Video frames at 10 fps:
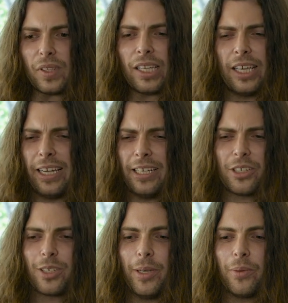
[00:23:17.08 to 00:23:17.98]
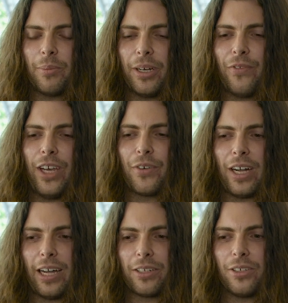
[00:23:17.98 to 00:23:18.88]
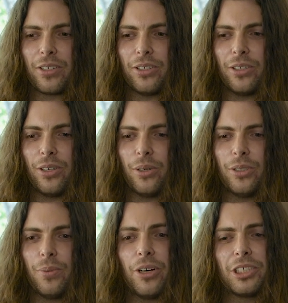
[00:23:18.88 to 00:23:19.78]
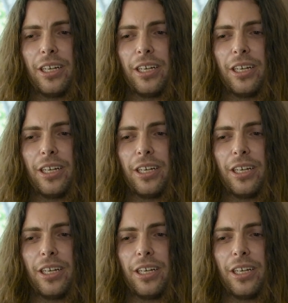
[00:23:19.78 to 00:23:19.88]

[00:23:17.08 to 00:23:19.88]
Yeah, he's just been one of my favorite actors to watch,